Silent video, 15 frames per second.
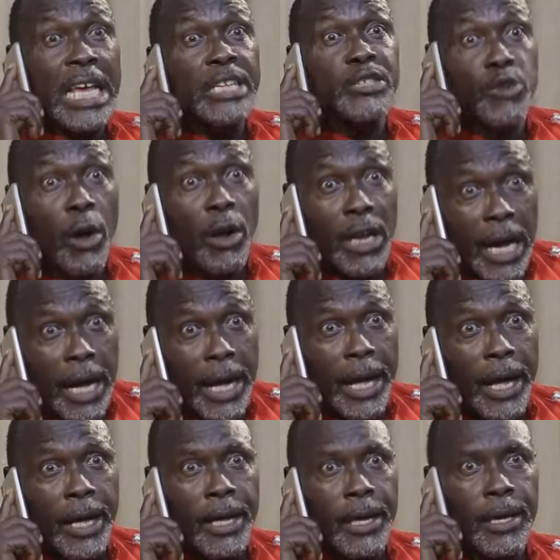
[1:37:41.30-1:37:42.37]
I said call
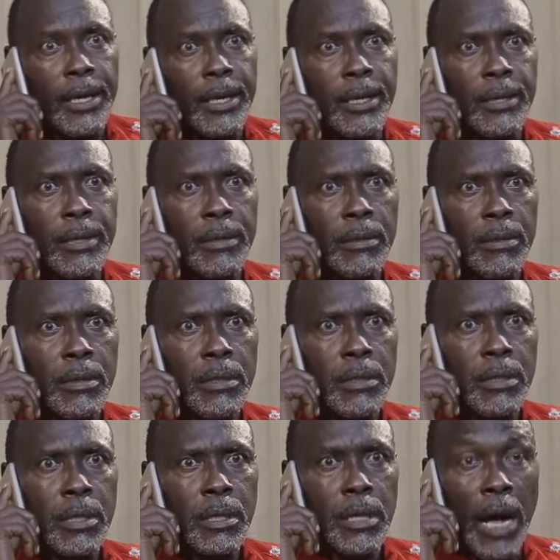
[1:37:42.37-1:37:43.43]
her.
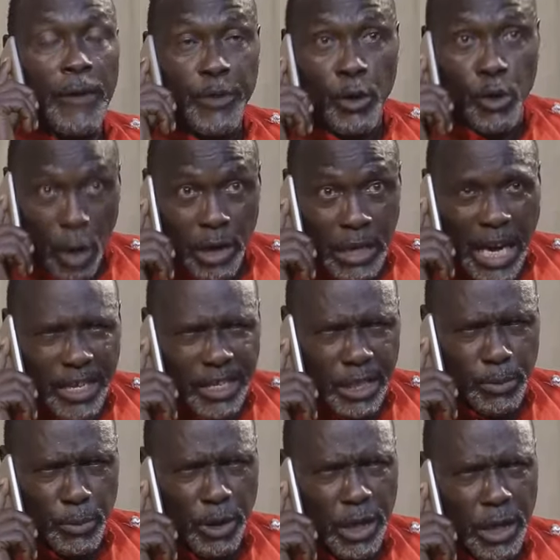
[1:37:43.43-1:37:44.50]
Have you called
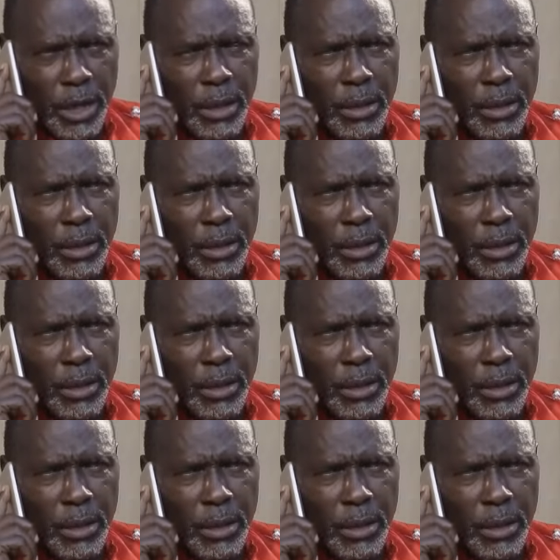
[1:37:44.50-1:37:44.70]
her this